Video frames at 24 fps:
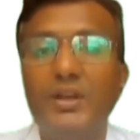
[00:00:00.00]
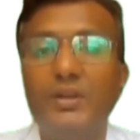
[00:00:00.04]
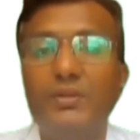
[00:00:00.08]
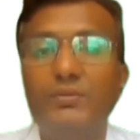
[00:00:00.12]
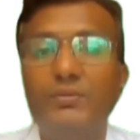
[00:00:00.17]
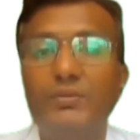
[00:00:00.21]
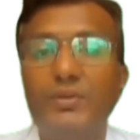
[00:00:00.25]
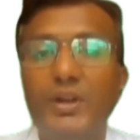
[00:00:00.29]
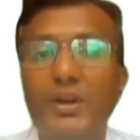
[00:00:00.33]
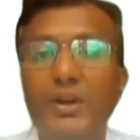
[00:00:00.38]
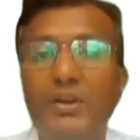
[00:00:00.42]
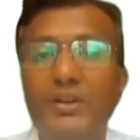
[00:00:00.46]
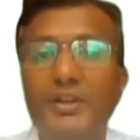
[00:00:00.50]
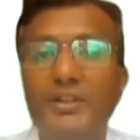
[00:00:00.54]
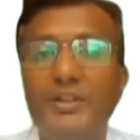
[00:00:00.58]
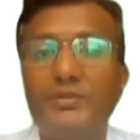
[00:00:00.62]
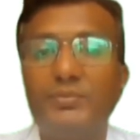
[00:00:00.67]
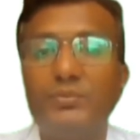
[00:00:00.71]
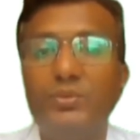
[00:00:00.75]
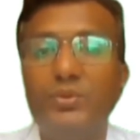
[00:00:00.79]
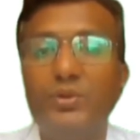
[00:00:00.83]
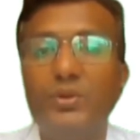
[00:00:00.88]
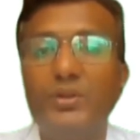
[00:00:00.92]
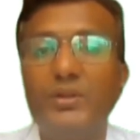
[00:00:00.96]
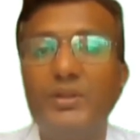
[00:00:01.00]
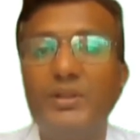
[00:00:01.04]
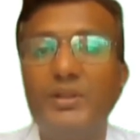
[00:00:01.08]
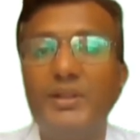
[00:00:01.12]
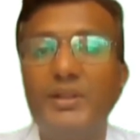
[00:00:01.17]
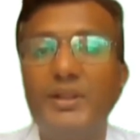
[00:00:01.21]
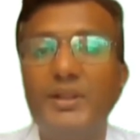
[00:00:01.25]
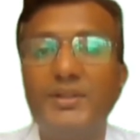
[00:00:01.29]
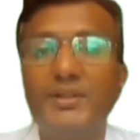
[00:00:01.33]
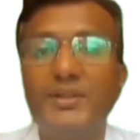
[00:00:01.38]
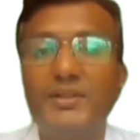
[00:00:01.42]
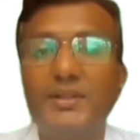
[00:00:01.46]
We have explored the
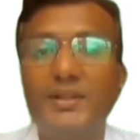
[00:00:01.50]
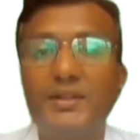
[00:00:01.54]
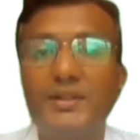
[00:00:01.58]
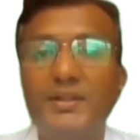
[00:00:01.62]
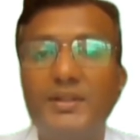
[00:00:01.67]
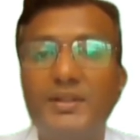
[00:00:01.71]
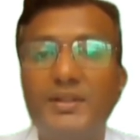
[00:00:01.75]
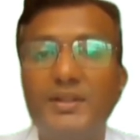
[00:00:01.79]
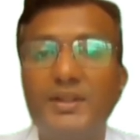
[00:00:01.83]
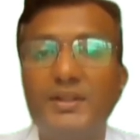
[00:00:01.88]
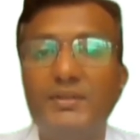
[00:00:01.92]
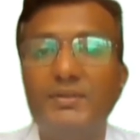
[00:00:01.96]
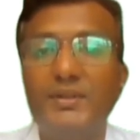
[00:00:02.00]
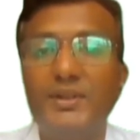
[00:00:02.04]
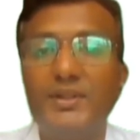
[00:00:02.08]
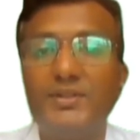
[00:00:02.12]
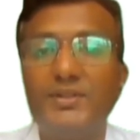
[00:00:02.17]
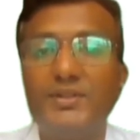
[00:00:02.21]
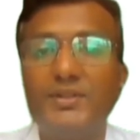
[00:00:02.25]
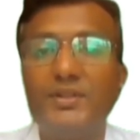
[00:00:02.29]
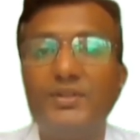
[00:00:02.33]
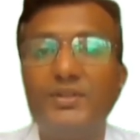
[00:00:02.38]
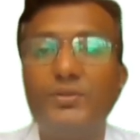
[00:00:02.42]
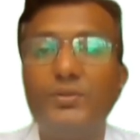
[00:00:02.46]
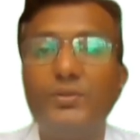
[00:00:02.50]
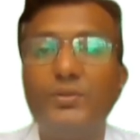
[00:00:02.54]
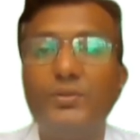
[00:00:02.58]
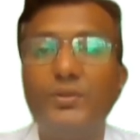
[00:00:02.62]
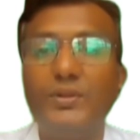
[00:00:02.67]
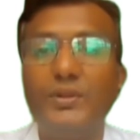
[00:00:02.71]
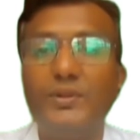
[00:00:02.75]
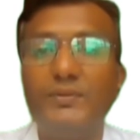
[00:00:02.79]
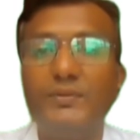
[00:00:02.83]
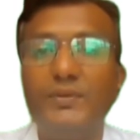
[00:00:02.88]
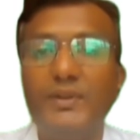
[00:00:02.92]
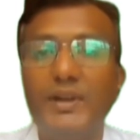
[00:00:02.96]
external convection
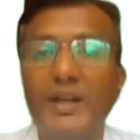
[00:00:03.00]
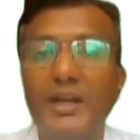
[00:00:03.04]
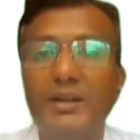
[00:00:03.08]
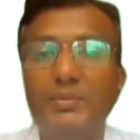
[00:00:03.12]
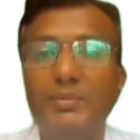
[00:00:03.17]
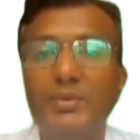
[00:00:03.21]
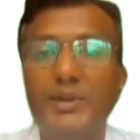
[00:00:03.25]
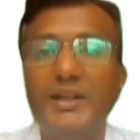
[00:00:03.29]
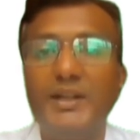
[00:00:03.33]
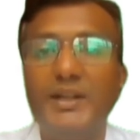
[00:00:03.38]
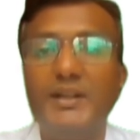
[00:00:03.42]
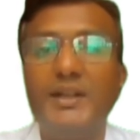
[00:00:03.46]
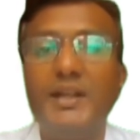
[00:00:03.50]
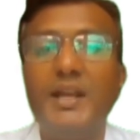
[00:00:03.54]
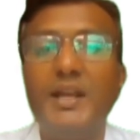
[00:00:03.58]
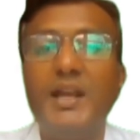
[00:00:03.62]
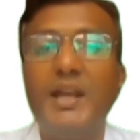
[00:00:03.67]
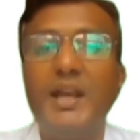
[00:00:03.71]
over a flat plate